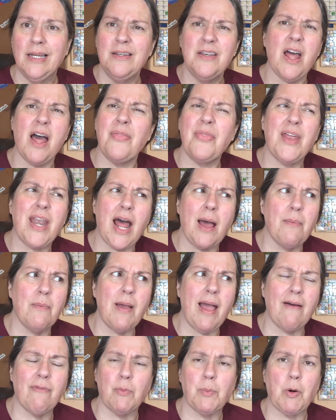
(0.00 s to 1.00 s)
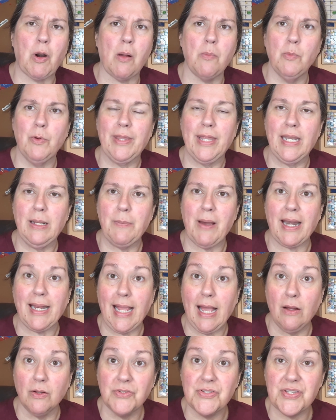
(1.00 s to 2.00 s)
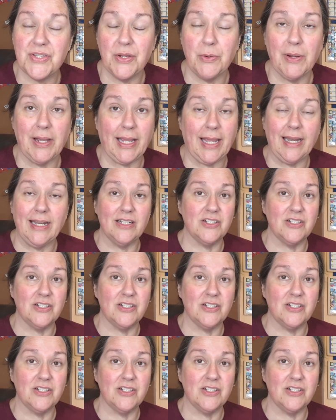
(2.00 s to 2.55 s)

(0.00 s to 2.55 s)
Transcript: Not that I have a problem with anybody else doing it.